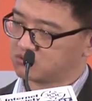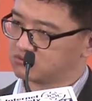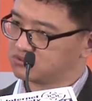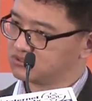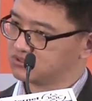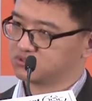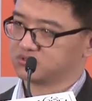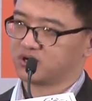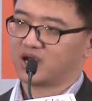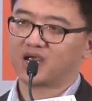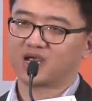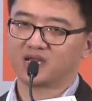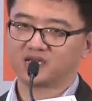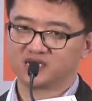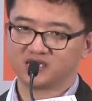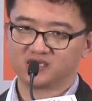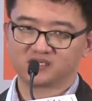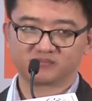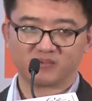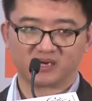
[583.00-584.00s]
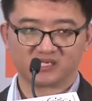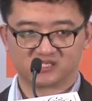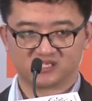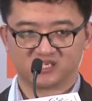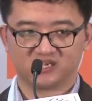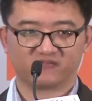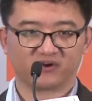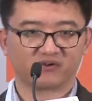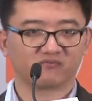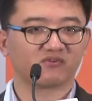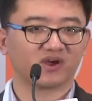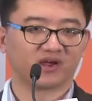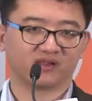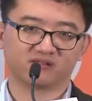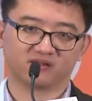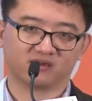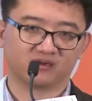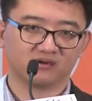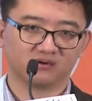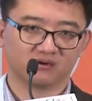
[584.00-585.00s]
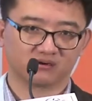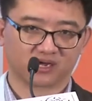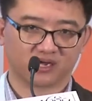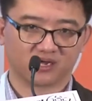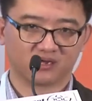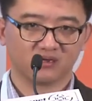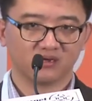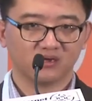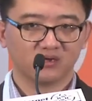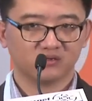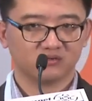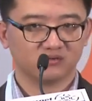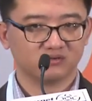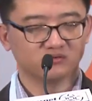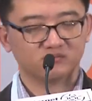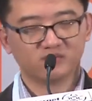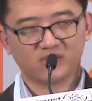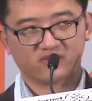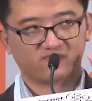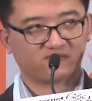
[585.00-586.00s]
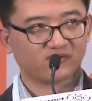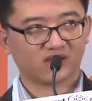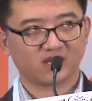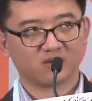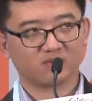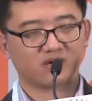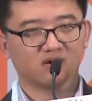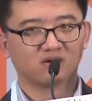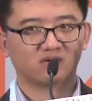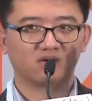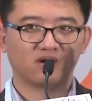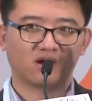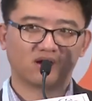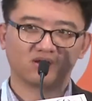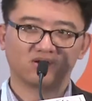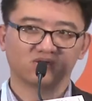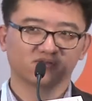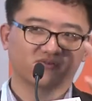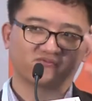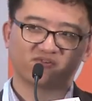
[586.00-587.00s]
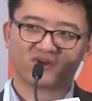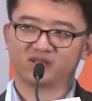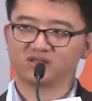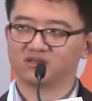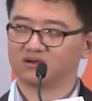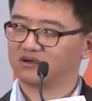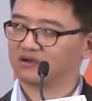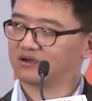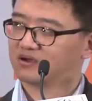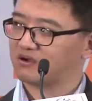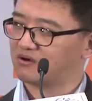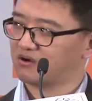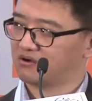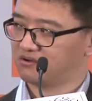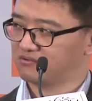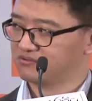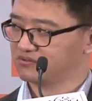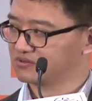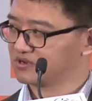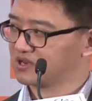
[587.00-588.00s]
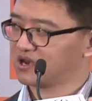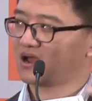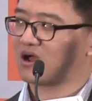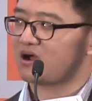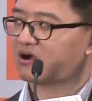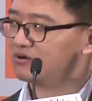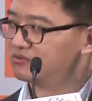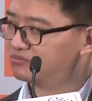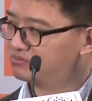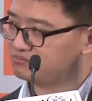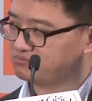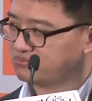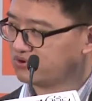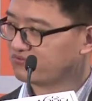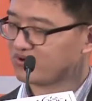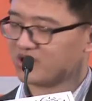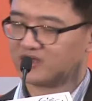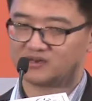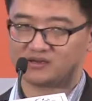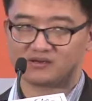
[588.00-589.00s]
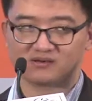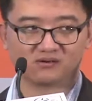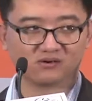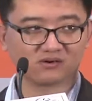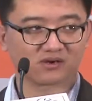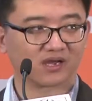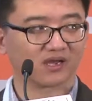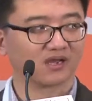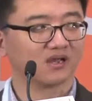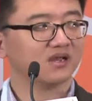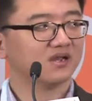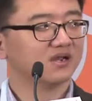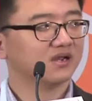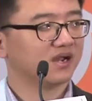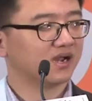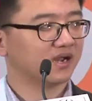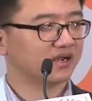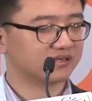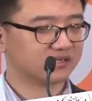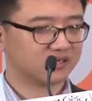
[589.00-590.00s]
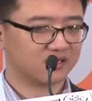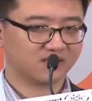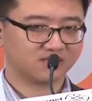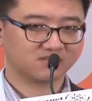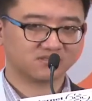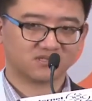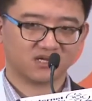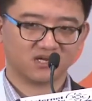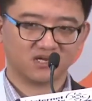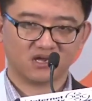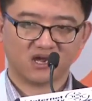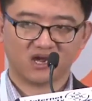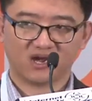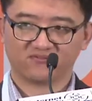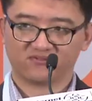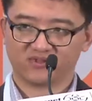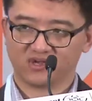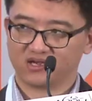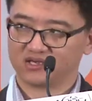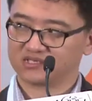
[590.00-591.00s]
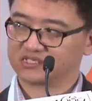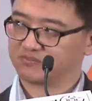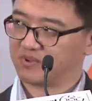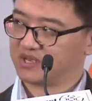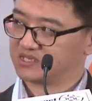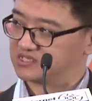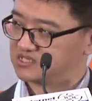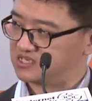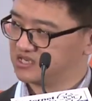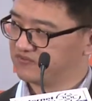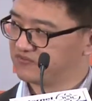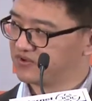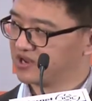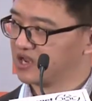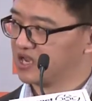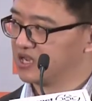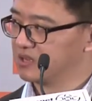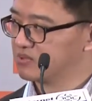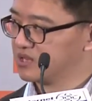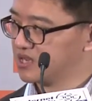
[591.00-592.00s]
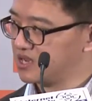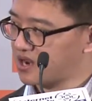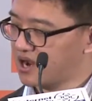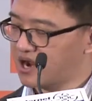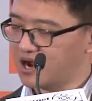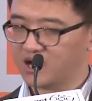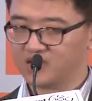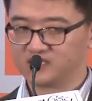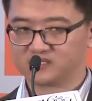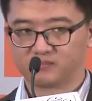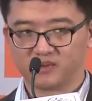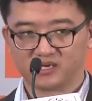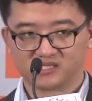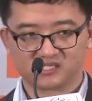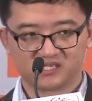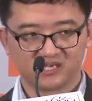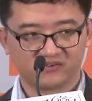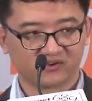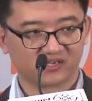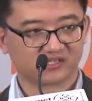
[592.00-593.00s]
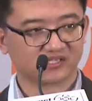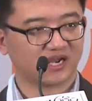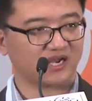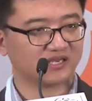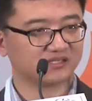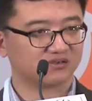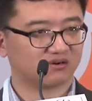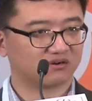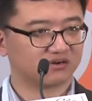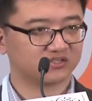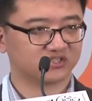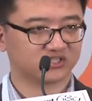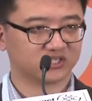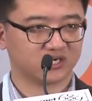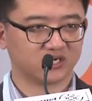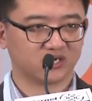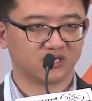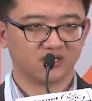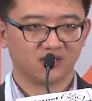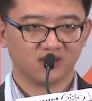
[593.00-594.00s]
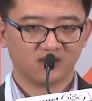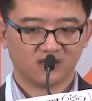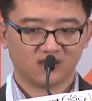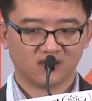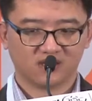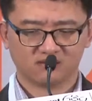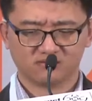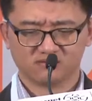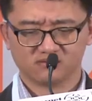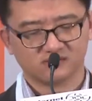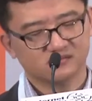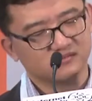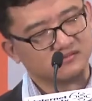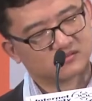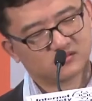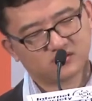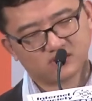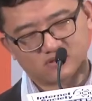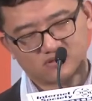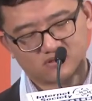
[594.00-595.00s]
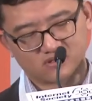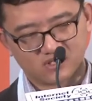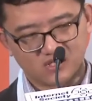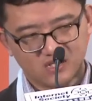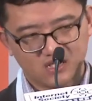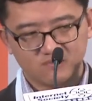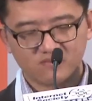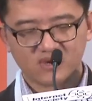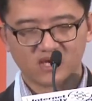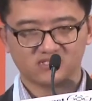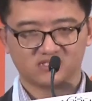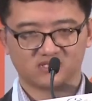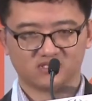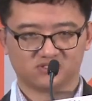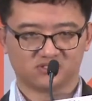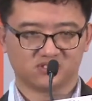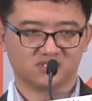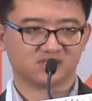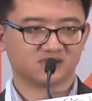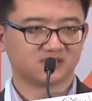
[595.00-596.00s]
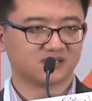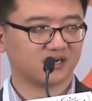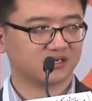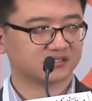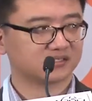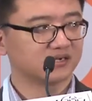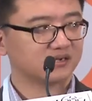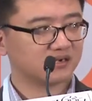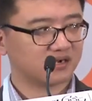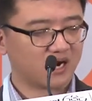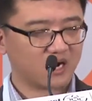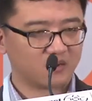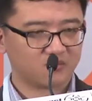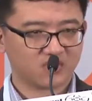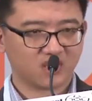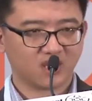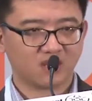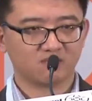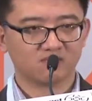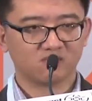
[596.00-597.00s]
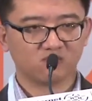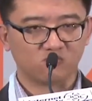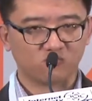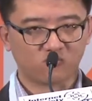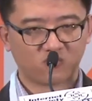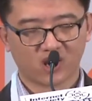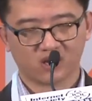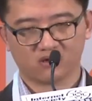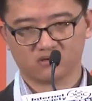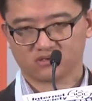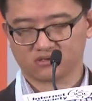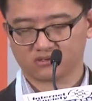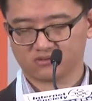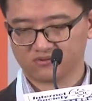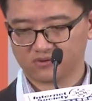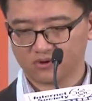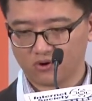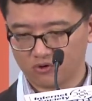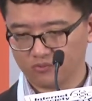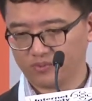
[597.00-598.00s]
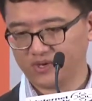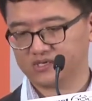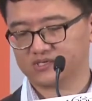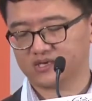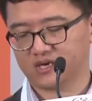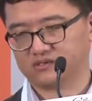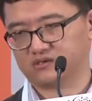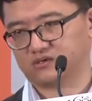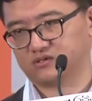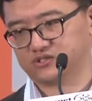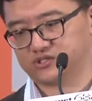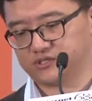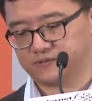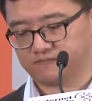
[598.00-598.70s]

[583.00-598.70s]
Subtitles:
to any specific vendor, okay? You may think about a lot of vendor on cloud provider, okay? And then they have their specific API, specific technology, and the key message is that IBM ride on an open technology.